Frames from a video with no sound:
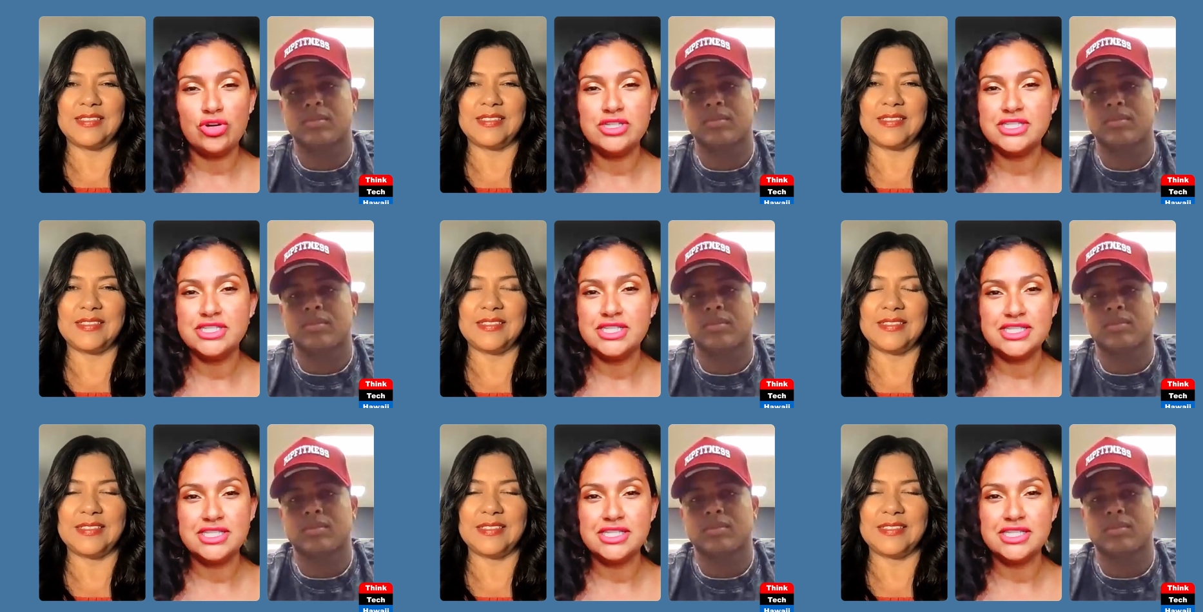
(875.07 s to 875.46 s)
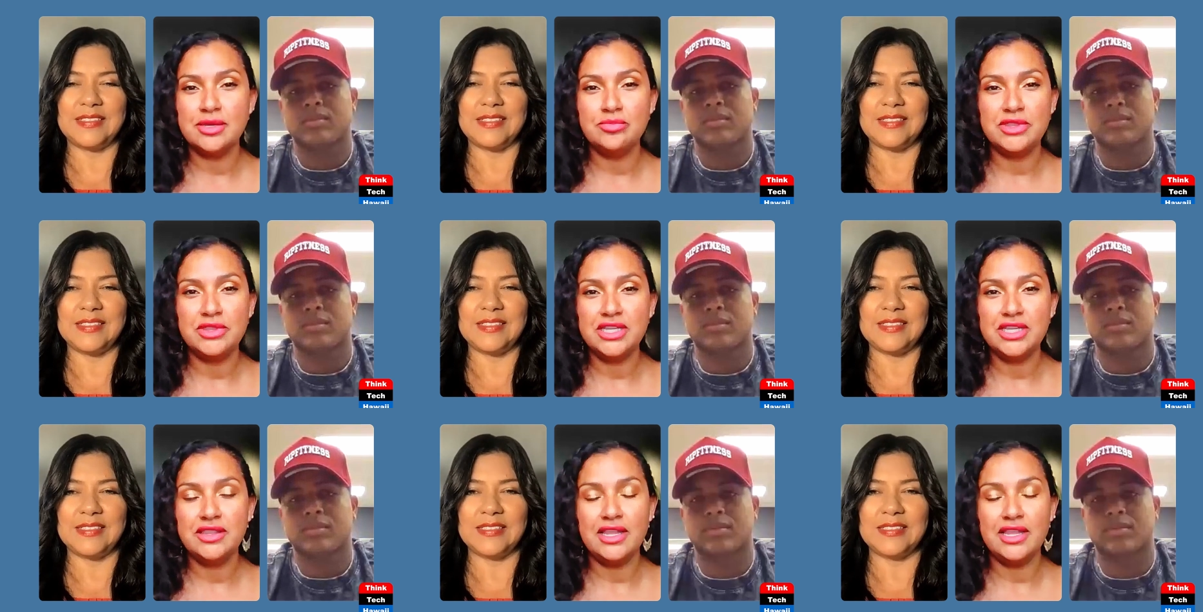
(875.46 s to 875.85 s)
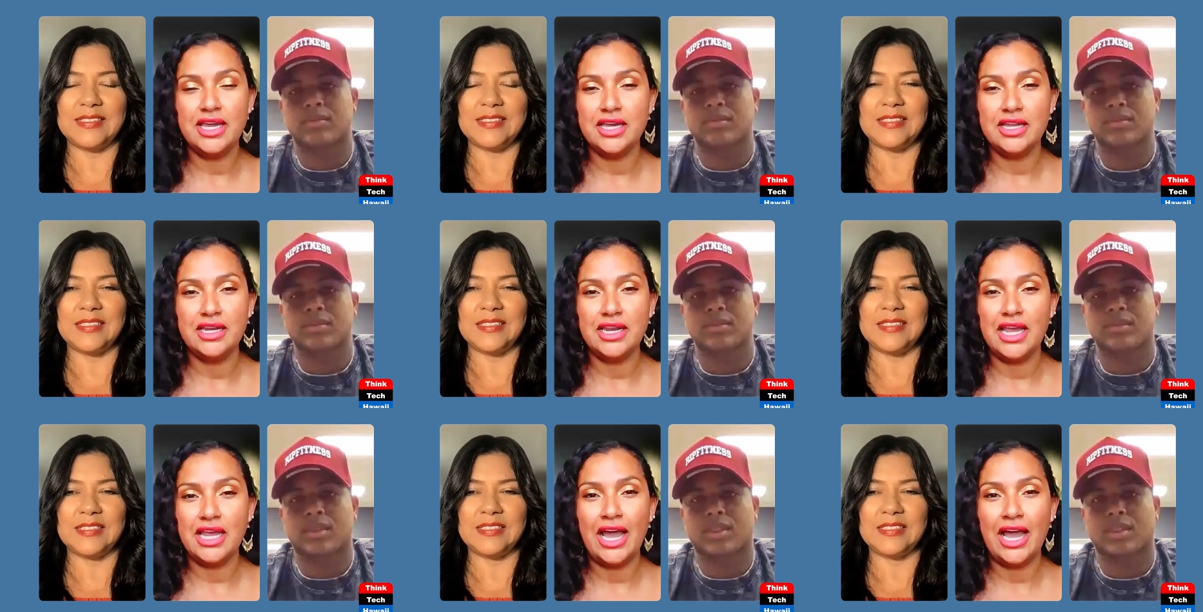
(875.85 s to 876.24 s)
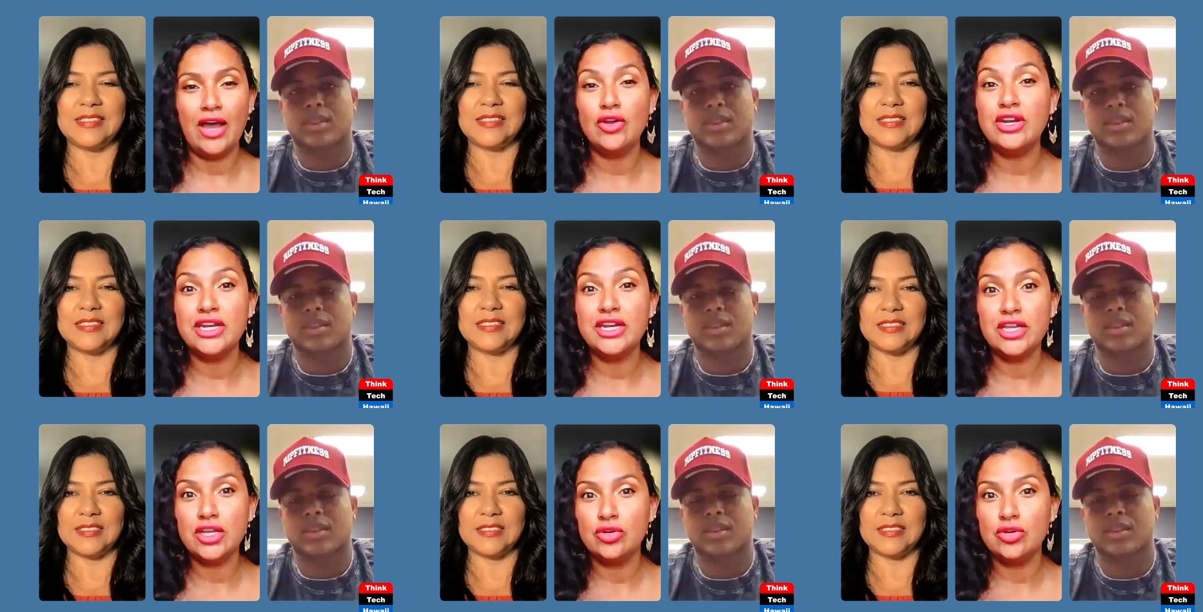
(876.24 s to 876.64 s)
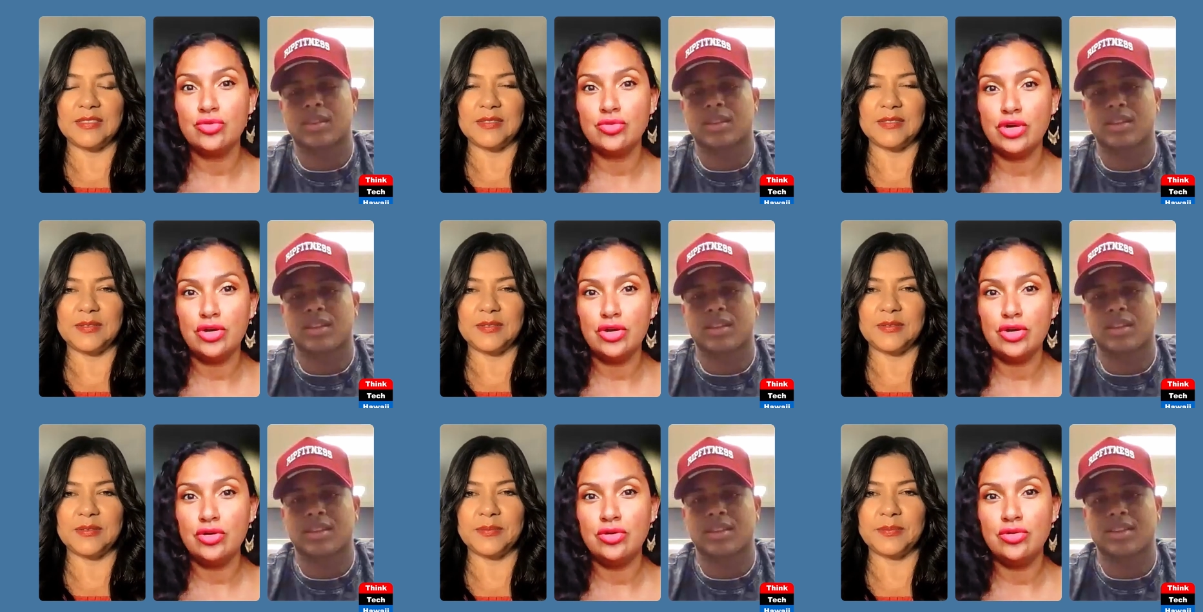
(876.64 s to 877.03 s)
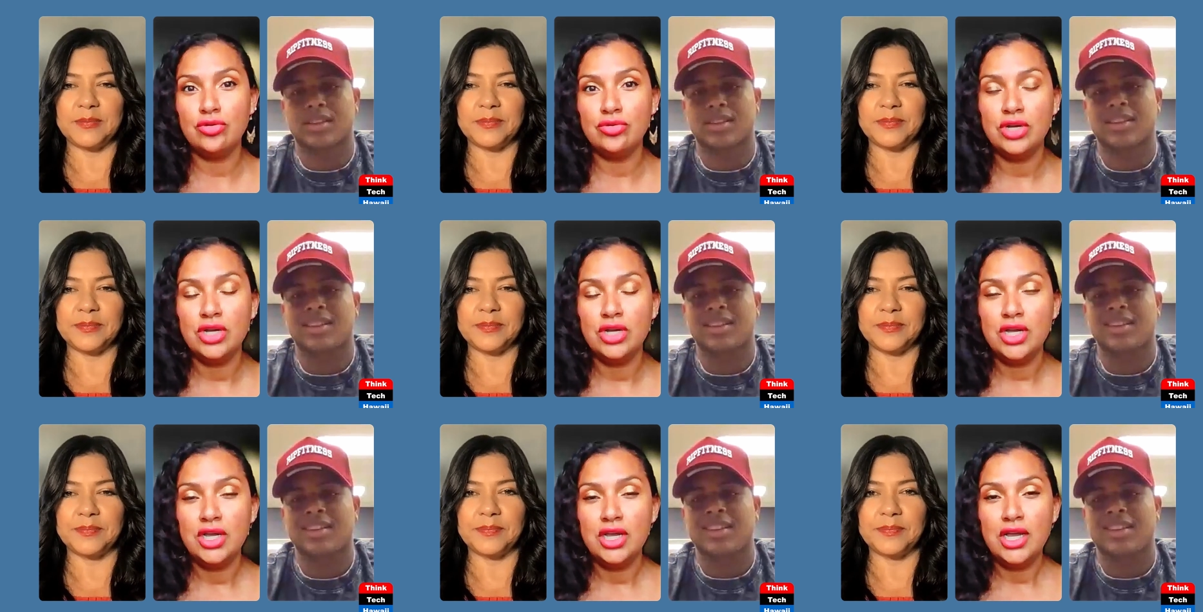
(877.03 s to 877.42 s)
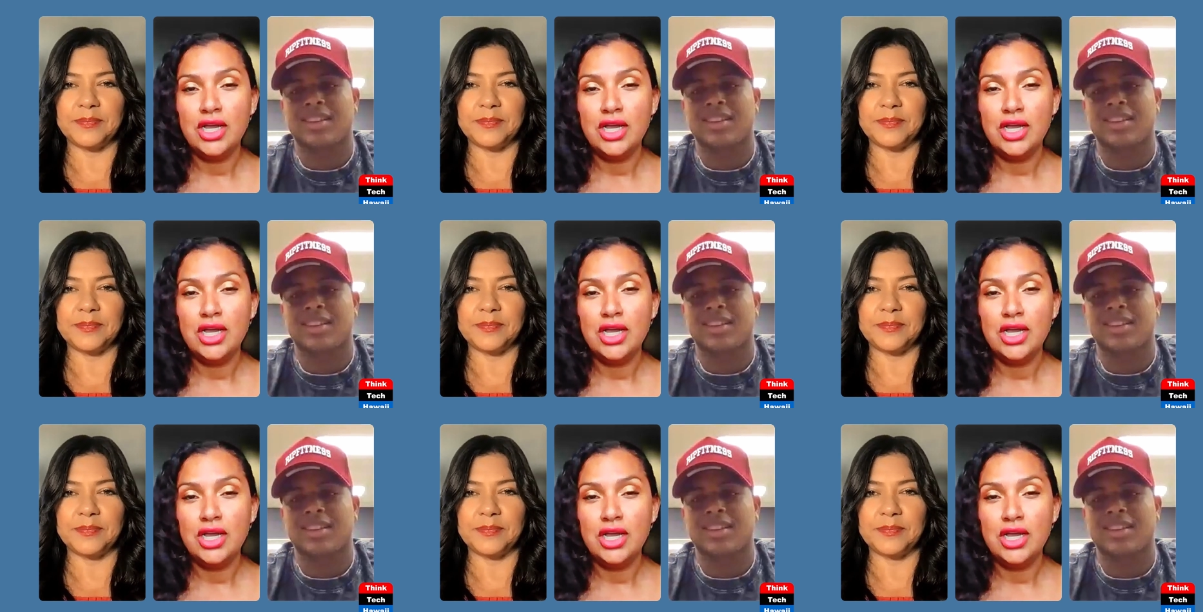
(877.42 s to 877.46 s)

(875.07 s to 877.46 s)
Speaker 1: Is it something that, how did it grow?